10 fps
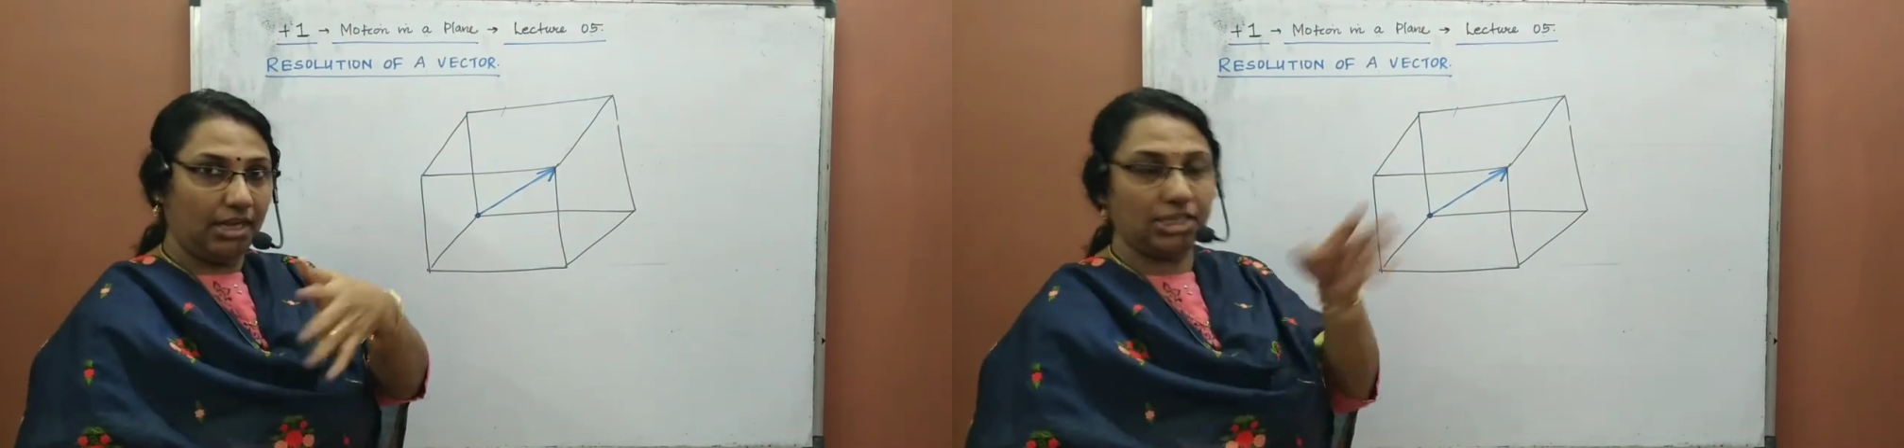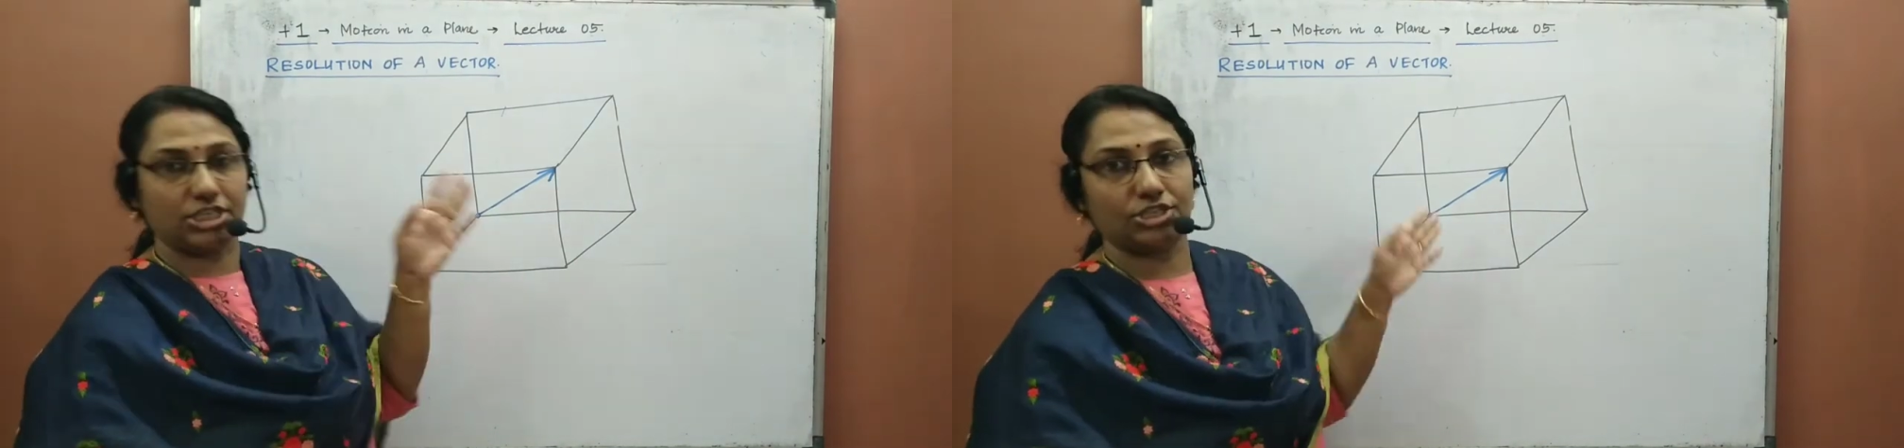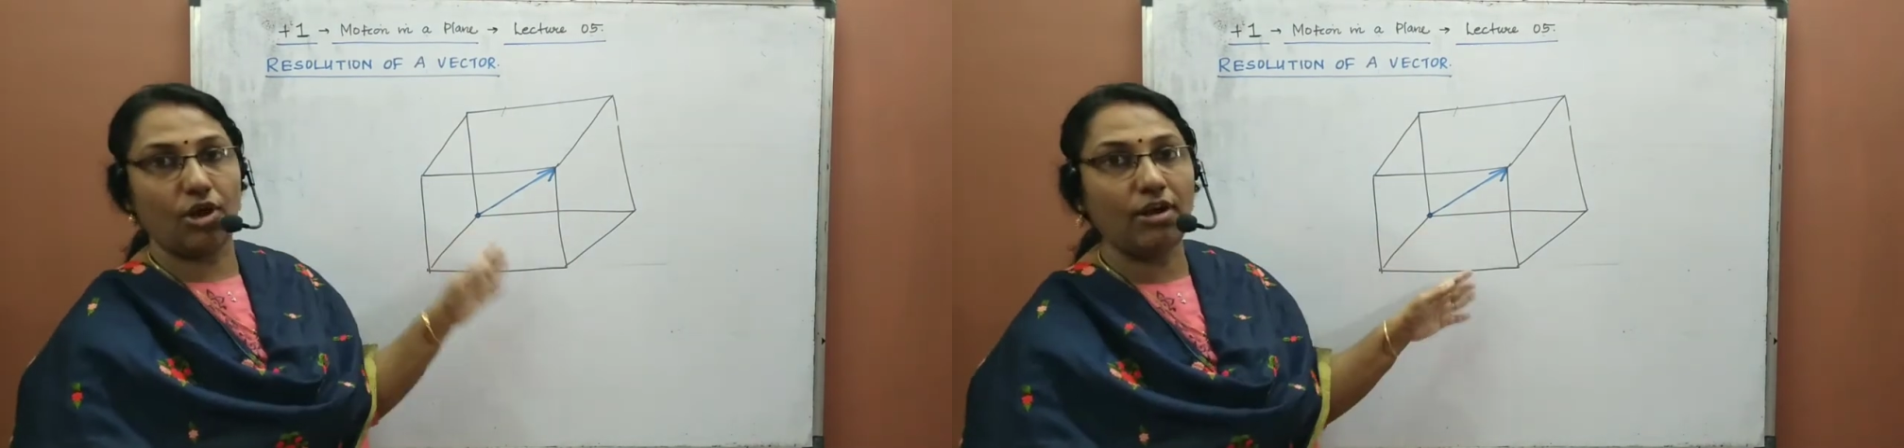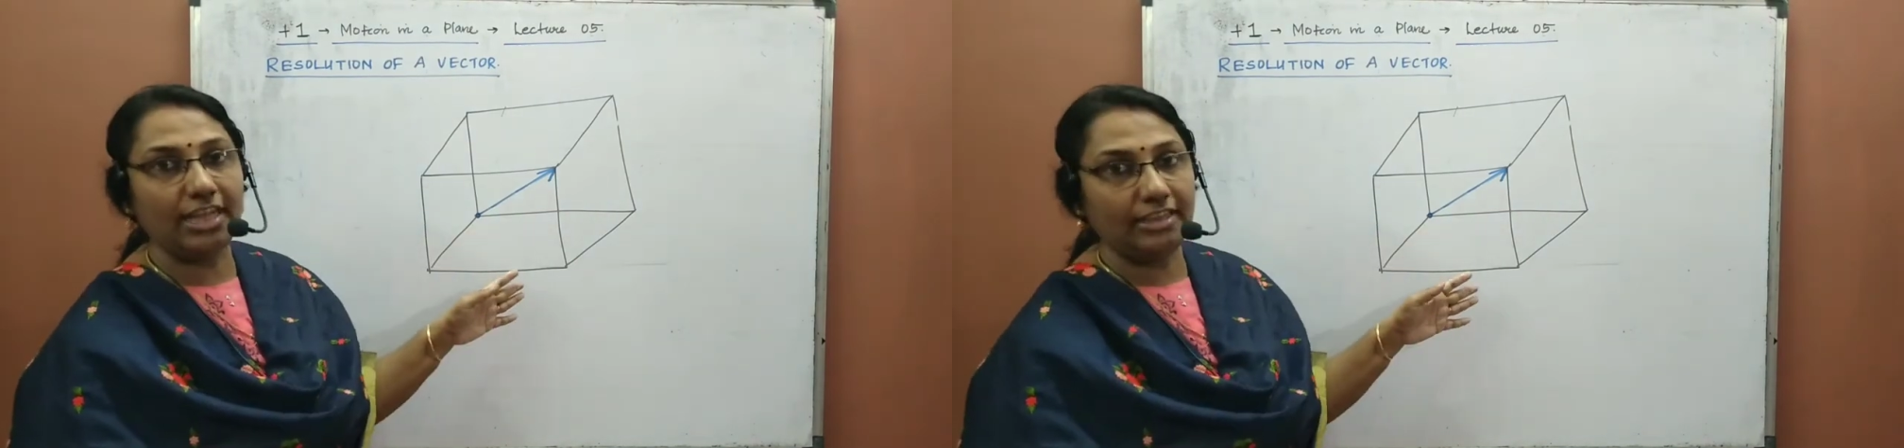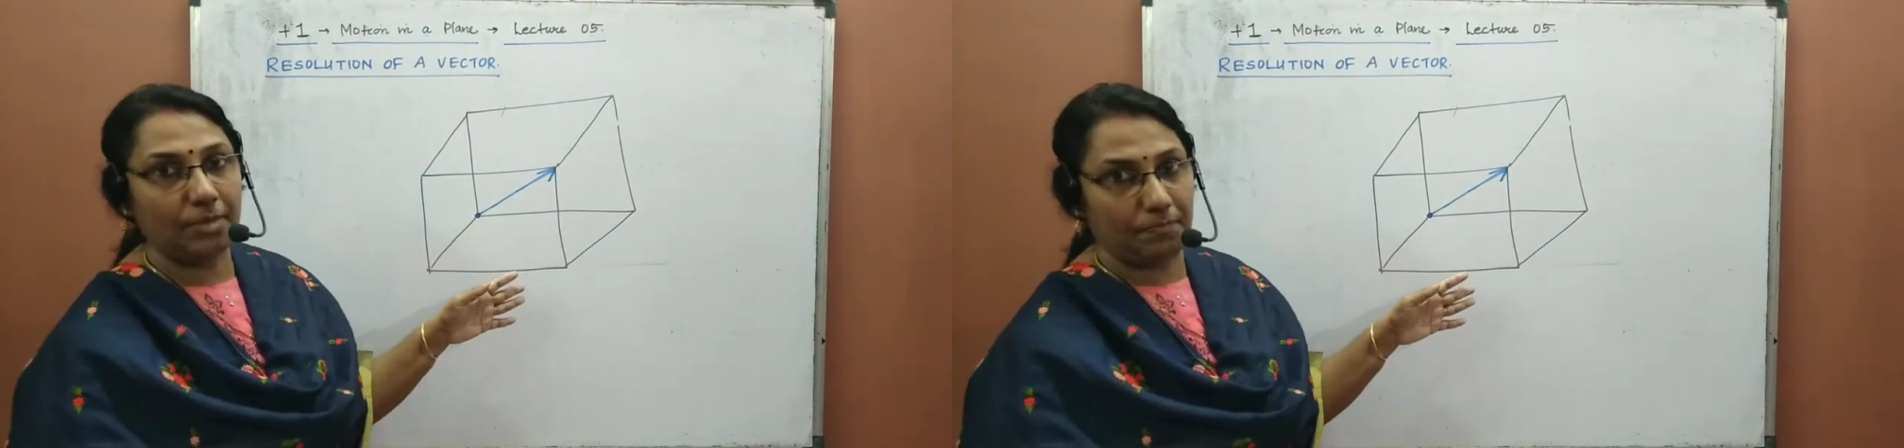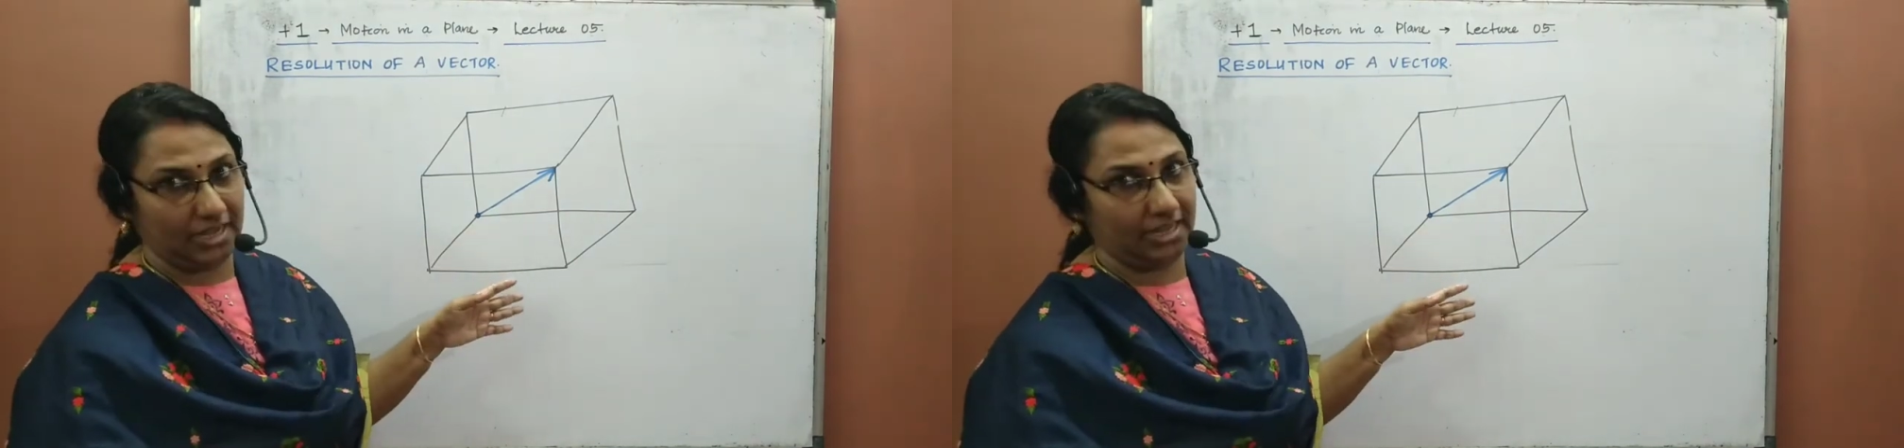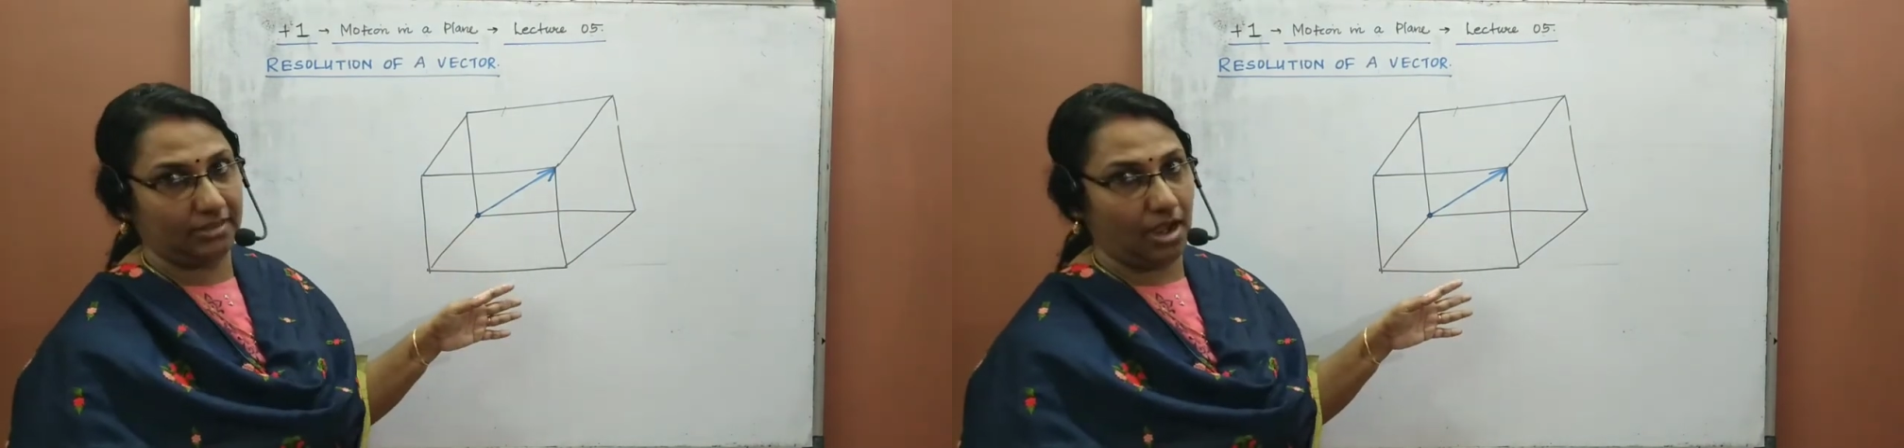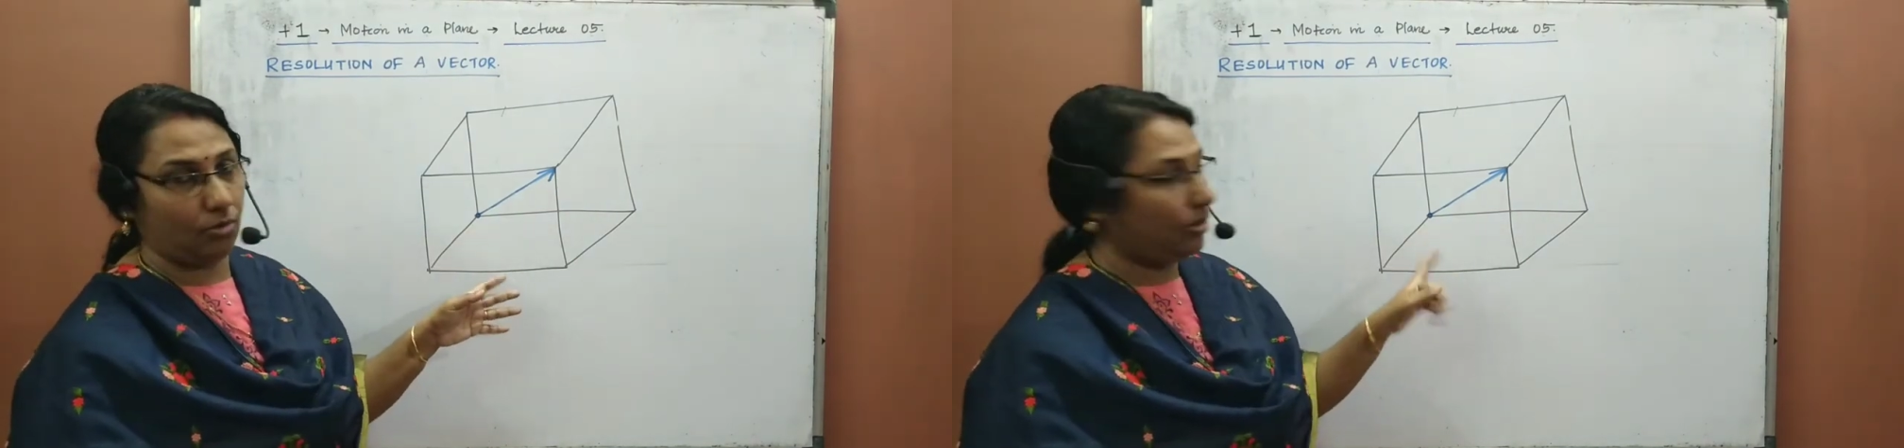It is not in the plane
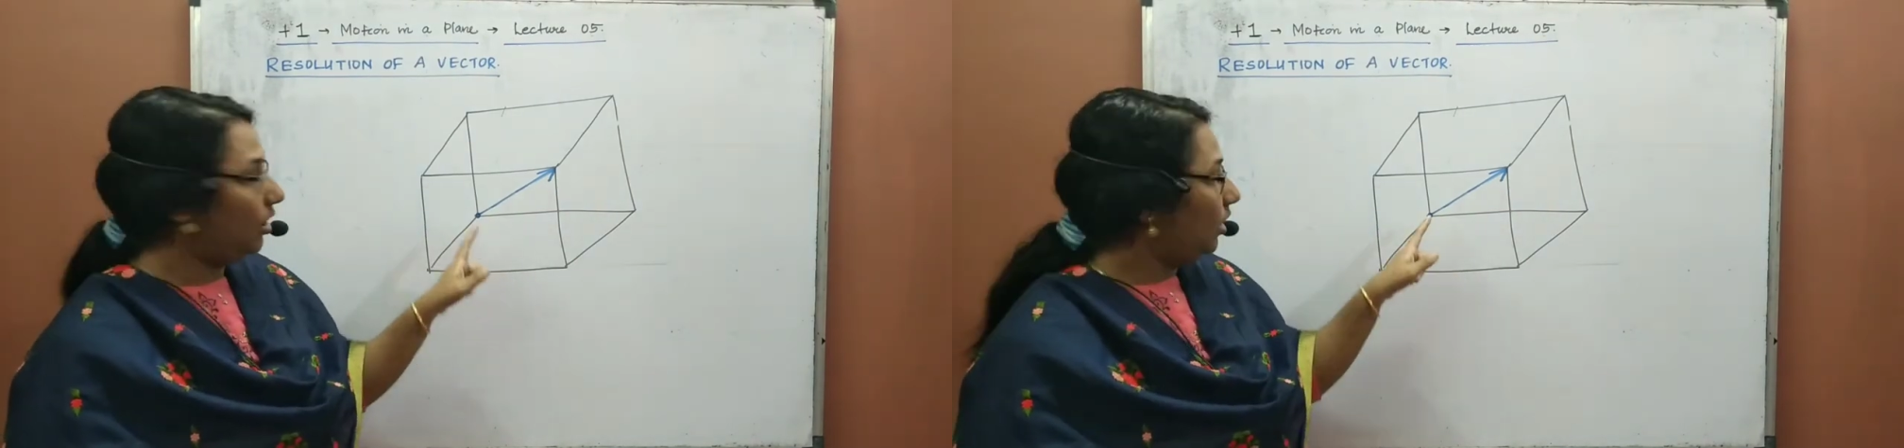now.